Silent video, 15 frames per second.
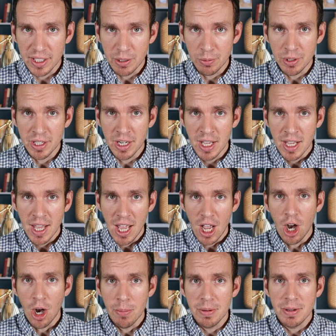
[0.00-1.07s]
would
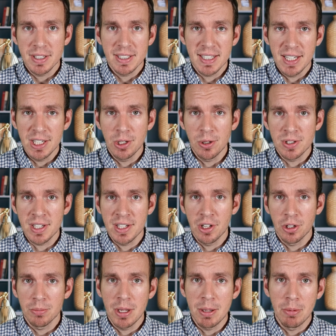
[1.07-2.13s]
help seniors and
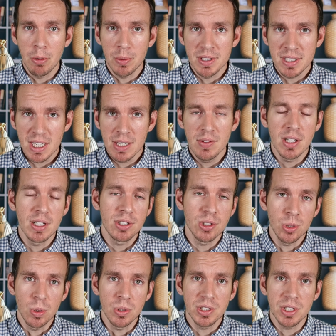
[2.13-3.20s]
other people receiving
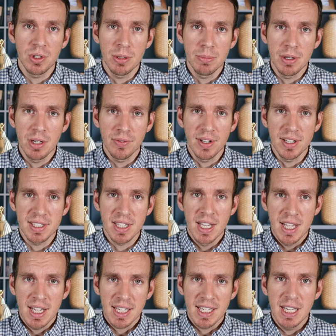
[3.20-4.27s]
Social Security benefits
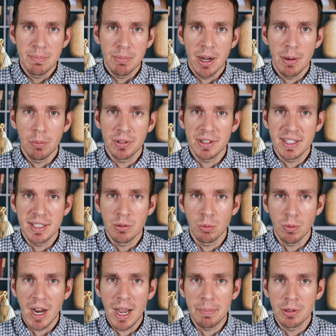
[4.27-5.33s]
keep up with the
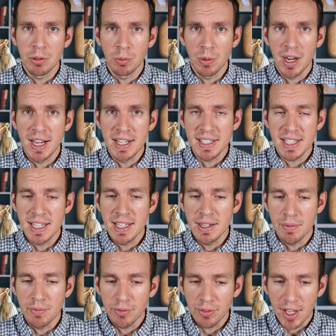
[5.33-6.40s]
rapid rise
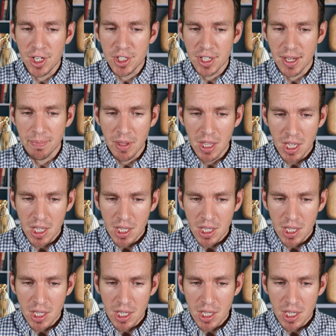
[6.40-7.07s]
in inflation.